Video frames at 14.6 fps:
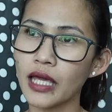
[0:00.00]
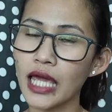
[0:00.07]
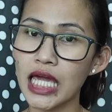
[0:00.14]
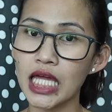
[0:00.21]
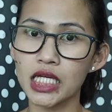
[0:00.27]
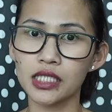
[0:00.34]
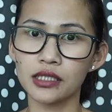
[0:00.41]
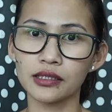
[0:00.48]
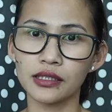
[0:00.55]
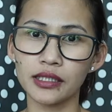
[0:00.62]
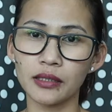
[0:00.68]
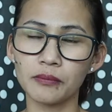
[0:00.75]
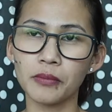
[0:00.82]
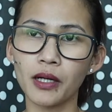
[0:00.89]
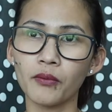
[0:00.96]

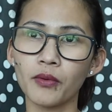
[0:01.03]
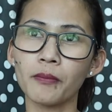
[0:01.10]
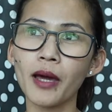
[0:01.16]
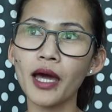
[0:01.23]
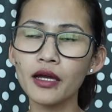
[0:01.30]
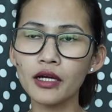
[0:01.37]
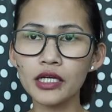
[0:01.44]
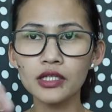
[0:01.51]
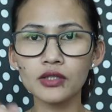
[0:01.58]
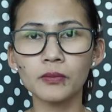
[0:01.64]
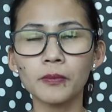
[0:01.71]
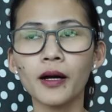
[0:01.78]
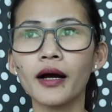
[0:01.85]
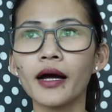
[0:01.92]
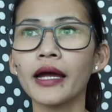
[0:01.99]
agency, but we met her in
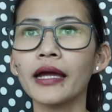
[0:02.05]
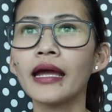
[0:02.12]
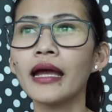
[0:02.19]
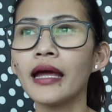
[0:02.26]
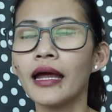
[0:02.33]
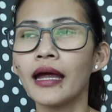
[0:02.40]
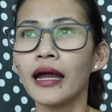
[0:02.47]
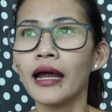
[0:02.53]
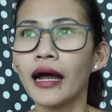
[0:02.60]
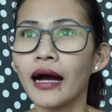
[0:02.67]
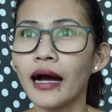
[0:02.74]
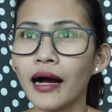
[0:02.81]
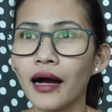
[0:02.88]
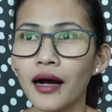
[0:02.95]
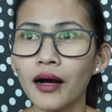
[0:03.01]
Dubai.
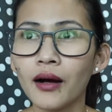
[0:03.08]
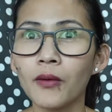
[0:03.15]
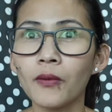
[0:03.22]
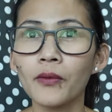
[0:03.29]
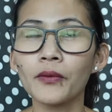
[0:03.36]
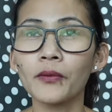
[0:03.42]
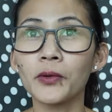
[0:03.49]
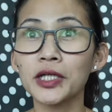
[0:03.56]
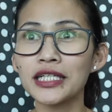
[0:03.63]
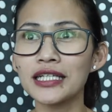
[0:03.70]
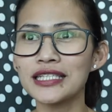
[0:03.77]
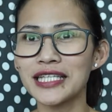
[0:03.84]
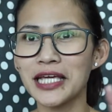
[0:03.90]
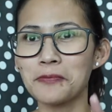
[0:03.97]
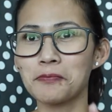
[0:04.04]
We were in
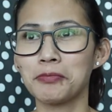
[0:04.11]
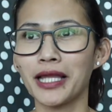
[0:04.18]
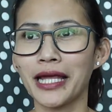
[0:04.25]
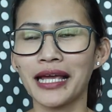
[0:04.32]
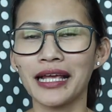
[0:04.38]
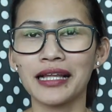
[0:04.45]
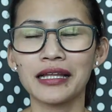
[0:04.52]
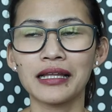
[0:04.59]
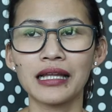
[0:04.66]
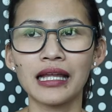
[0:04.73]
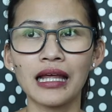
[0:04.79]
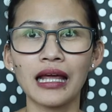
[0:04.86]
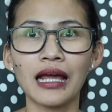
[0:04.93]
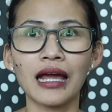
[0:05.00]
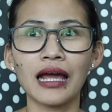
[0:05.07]
the same plane,
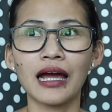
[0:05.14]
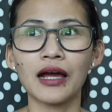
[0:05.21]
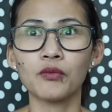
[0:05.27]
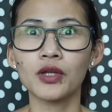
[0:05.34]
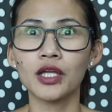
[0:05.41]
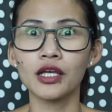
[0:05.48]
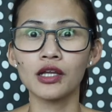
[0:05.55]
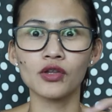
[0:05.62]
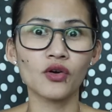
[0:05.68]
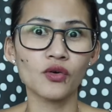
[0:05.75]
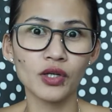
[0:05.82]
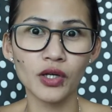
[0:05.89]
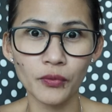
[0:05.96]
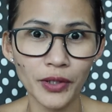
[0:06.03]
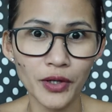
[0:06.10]
and we didn't know
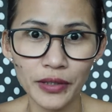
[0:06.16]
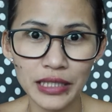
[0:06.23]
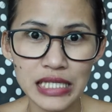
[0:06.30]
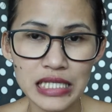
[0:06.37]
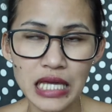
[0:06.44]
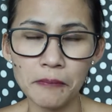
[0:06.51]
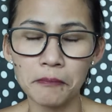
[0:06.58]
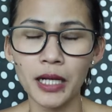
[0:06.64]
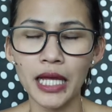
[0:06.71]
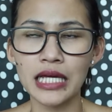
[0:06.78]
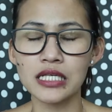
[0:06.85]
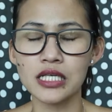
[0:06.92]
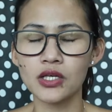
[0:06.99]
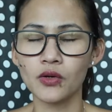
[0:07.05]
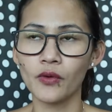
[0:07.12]
that we're going to the same
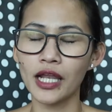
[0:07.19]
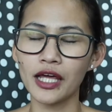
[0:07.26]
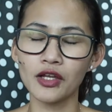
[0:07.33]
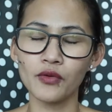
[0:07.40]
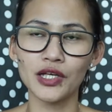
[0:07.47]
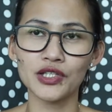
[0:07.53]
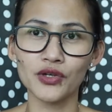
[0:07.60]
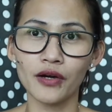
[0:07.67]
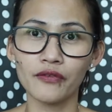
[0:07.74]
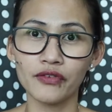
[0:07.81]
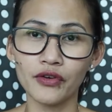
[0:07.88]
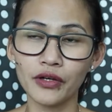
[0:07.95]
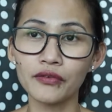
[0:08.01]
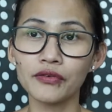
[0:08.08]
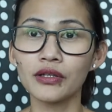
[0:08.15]
place. So well, anyway, so I've
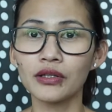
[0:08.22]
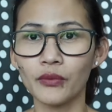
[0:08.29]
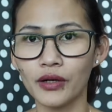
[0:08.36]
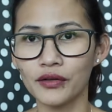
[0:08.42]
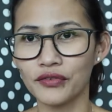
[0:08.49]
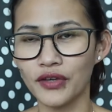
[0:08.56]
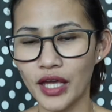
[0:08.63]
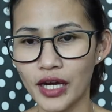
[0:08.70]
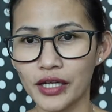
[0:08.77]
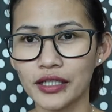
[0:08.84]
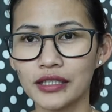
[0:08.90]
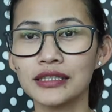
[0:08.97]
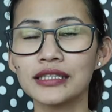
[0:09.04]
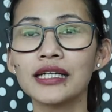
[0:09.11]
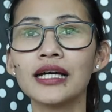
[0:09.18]
known her for 12
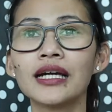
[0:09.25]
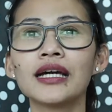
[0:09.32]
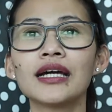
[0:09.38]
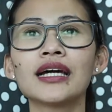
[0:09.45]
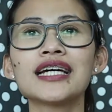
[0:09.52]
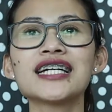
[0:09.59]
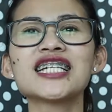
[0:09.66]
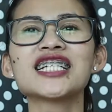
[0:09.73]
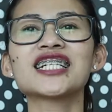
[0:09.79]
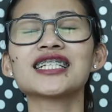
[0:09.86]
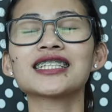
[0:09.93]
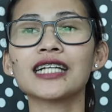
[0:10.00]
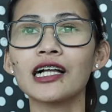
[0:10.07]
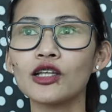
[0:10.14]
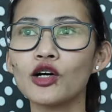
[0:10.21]
years.
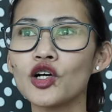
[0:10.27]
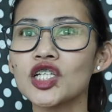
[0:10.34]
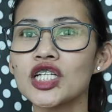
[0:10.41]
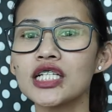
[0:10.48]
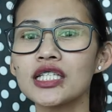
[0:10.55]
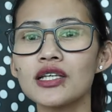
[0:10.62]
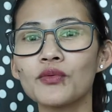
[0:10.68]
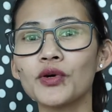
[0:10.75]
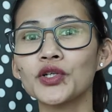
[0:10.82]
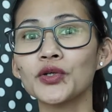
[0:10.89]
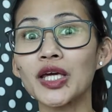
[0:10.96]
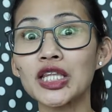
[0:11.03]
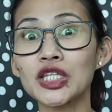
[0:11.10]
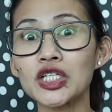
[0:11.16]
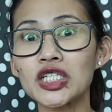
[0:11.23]
She's Kalog. She's the one who
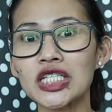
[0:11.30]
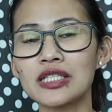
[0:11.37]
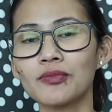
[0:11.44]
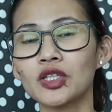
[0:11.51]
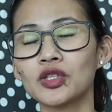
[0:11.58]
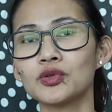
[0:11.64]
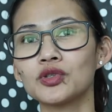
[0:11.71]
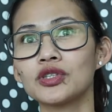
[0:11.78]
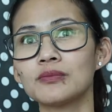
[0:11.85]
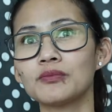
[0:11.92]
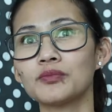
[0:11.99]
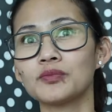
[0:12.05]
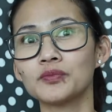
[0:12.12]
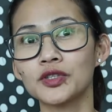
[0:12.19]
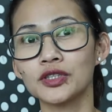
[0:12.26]
introduced me to
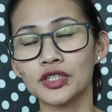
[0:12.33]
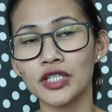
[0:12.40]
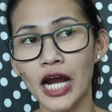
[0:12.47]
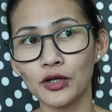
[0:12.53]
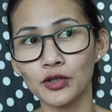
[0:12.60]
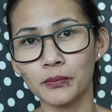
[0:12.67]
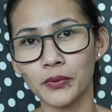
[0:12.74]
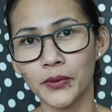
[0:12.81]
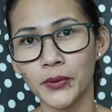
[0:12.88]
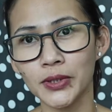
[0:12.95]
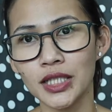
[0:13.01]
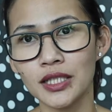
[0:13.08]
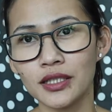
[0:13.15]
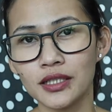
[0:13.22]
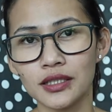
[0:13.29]
Dragon
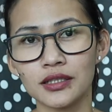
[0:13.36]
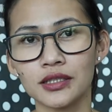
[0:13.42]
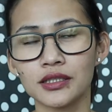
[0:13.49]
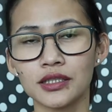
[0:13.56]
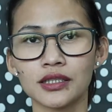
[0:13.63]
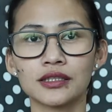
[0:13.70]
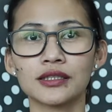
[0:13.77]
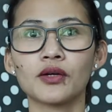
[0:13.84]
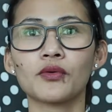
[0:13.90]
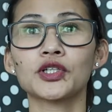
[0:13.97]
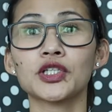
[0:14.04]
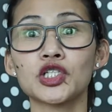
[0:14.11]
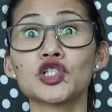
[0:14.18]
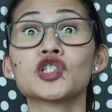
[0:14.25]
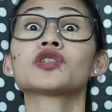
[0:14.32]
Boat. She's the one
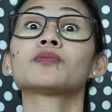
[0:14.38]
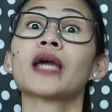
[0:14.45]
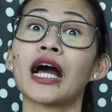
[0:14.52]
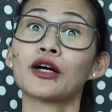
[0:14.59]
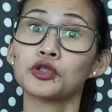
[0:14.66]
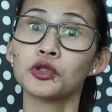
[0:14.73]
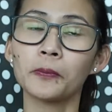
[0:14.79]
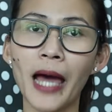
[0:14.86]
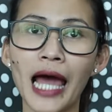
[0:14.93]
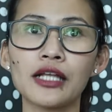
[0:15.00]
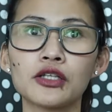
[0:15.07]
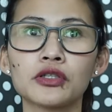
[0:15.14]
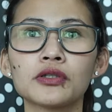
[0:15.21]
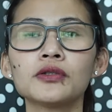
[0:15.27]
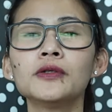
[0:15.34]
who introduced me how to
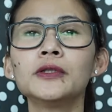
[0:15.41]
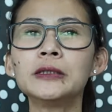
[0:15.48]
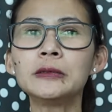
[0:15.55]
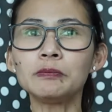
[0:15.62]
paddle.